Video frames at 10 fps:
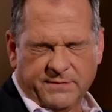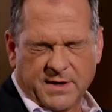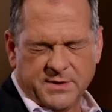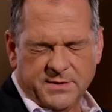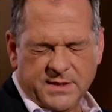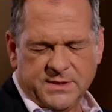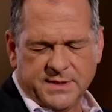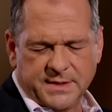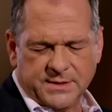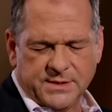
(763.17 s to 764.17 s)
Father, these
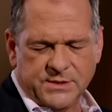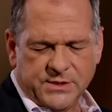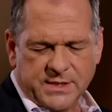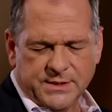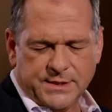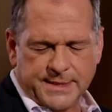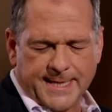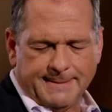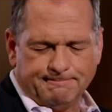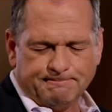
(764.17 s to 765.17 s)
things in Jesus'
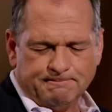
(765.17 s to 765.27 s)
name.